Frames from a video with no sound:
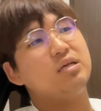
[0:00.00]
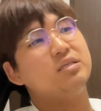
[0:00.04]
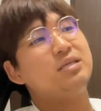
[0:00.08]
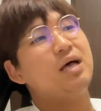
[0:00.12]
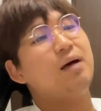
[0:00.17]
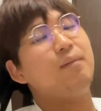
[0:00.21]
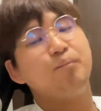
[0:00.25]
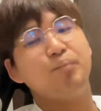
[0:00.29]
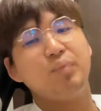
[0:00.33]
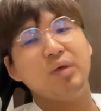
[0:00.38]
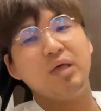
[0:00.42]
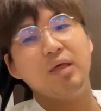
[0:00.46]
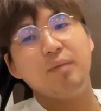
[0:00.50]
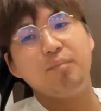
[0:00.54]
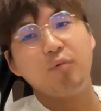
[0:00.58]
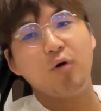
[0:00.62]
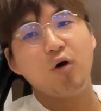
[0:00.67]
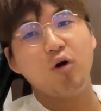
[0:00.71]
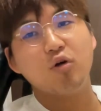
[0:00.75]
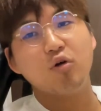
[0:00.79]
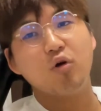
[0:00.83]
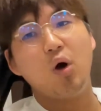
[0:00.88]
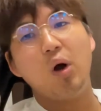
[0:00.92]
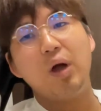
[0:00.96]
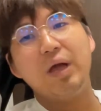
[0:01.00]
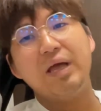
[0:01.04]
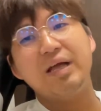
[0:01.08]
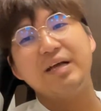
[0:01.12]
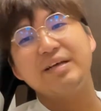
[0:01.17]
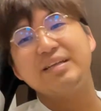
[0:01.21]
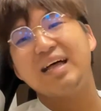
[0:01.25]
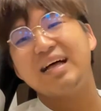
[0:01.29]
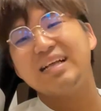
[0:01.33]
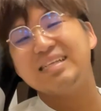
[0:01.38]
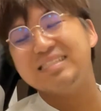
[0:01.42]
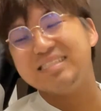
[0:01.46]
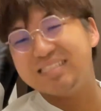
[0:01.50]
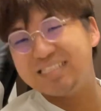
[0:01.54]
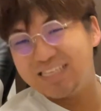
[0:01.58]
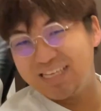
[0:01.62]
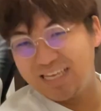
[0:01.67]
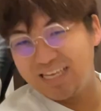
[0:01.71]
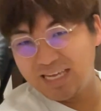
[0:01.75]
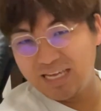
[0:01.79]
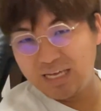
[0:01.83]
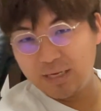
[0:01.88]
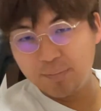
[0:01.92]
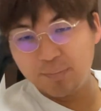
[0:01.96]
some people going the
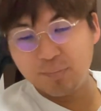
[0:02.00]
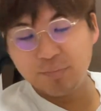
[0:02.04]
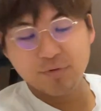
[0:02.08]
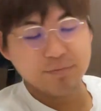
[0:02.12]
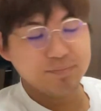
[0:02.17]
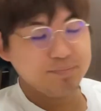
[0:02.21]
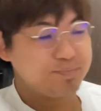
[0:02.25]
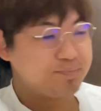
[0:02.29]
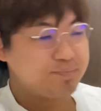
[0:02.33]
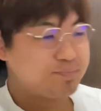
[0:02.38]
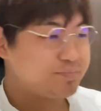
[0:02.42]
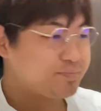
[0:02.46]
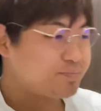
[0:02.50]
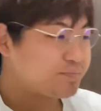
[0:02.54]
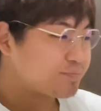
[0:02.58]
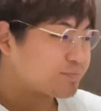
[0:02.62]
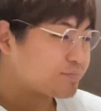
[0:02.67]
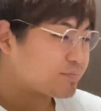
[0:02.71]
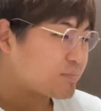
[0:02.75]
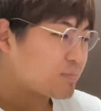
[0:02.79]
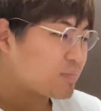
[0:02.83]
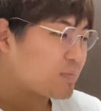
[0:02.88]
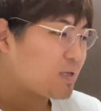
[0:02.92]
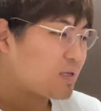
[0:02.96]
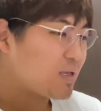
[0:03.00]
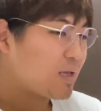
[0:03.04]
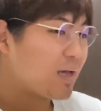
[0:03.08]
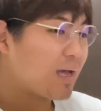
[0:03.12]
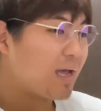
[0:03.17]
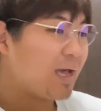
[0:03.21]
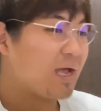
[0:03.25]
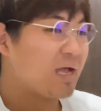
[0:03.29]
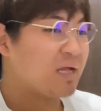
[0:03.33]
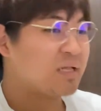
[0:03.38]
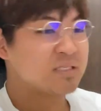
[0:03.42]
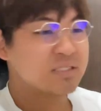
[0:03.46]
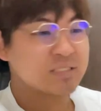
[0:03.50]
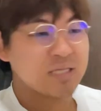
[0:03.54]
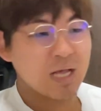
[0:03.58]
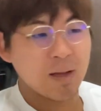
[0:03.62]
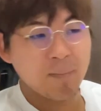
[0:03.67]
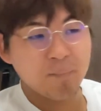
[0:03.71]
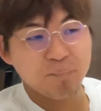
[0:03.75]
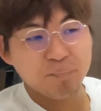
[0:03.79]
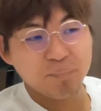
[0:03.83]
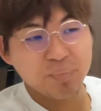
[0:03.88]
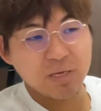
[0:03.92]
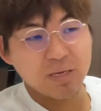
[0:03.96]
gym, and
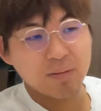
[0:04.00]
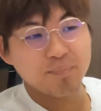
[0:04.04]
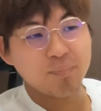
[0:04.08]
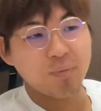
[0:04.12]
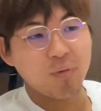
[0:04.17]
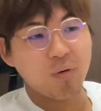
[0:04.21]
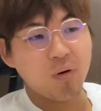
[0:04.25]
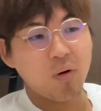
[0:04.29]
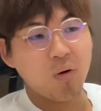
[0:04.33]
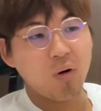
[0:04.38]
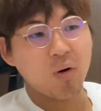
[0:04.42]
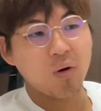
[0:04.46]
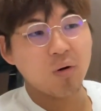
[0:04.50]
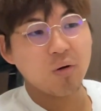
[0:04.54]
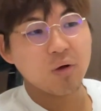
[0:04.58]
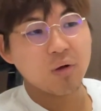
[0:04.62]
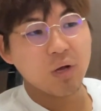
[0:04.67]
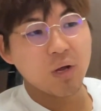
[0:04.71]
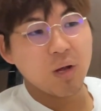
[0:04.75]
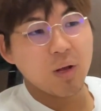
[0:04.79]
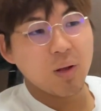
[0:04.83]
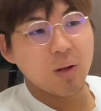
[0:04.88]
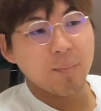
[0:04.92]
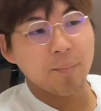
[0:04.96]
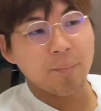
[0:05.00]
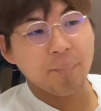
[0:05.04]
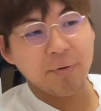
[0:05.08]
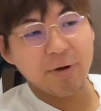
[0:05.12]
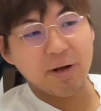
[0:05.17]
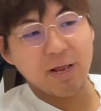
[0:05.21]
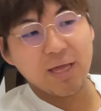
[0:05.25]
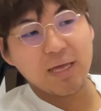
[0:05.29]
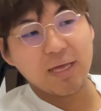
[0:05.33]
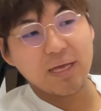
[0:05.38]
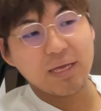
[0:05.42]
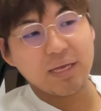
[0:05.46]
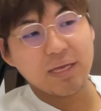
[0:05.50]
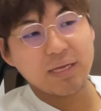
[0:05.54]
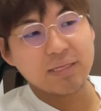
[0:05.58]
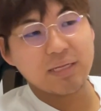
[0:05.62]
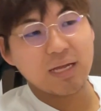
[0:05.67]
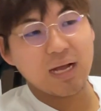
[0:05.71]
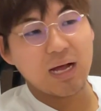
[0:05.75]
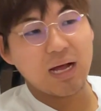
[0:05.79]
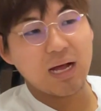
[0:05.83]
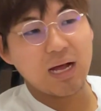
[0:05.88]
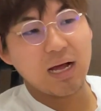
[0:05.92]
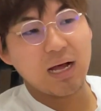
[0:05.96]
some people play
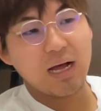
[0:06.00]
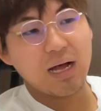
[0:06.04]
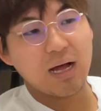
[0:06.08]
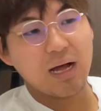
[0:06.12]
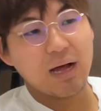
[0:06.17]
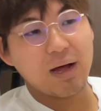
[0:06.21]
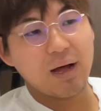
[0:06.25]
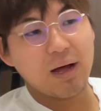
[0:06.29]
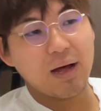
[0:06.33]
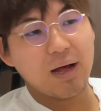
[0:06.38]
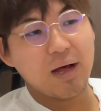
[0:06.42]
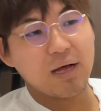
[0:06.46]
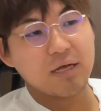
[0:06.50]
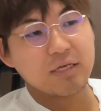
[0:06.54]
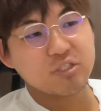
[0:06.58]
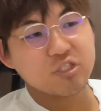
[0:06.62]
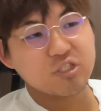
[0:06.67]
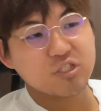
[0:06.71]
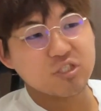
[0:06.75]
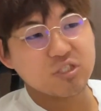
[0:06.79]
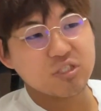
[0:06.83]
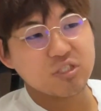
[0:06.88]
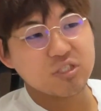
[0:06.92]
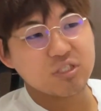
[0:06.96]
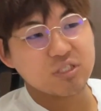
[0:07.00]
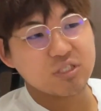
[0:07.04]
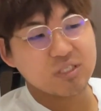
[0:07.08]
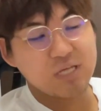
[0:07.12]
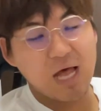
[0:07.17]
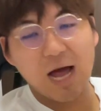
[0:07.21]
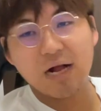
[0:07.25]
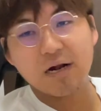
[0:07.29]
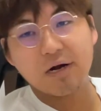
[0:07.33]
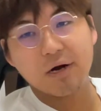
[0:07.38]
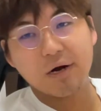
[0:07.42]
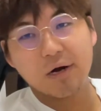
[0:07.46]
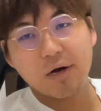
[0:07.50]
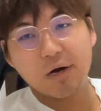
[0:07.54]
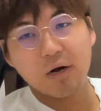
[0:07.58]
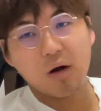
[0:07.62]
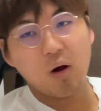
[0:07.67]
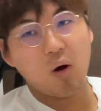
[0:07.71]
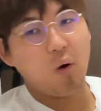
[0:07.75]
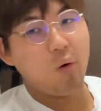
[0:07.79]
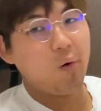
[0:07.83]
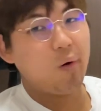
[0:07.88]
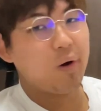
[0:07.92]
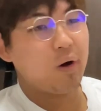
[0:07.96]
the soccer
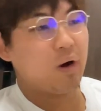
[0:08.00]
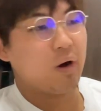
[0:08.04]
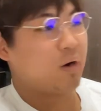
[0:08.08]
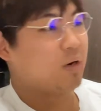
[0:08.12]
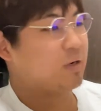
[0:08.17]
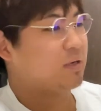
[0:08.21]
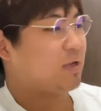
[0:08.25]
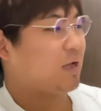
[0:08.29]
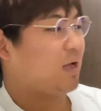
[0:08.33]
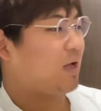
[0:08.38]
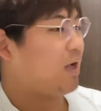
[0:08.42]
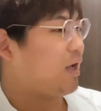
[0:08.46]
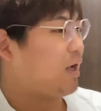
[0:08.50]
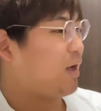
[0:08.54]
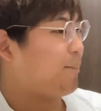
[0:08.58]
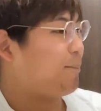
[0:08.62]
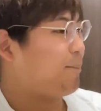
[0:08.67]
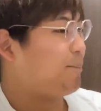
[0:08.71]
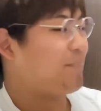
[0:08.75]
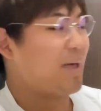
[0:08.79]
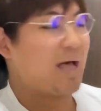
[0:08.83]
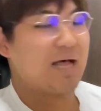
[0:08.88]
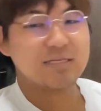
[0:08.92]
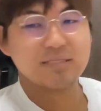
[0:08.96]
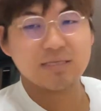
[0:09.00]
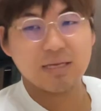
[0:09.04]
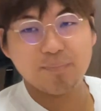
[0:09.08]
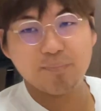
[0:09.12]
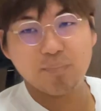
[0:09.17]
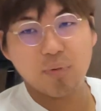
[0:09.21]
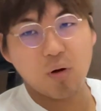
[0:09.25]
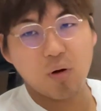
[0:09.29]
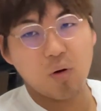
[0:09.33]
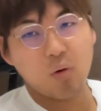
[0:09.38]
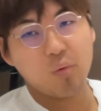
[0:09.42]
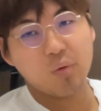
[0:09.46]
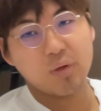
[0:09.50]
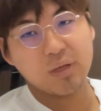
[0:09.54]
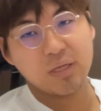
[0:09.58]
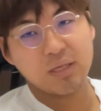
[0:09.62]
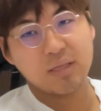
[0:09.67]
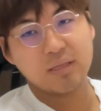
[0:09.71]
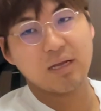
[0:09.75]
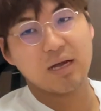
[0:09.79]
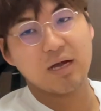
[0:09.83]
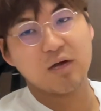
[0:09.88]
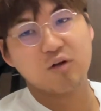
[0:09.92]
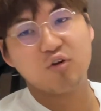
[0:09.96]
or the basketball
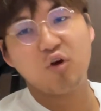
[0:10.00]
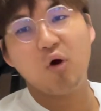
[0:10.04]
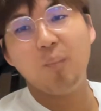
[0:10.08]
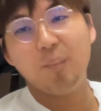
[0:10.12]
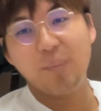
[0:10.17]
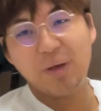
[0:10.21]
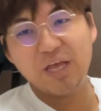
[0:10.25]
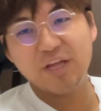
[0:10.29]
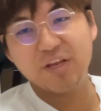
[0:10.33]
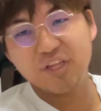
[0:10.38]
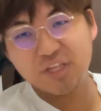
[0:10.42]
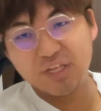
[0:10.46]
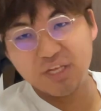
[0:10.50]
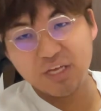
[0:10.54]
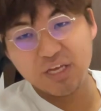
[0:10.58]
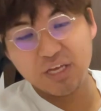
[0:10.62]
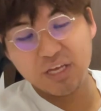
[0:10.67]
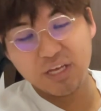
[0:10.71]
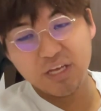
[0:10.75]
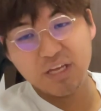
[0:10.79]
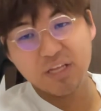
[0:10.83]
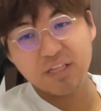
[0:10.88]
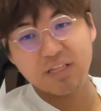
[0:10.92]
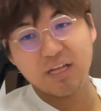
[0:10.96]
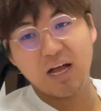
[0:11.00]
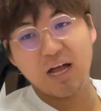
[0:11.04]
in the community.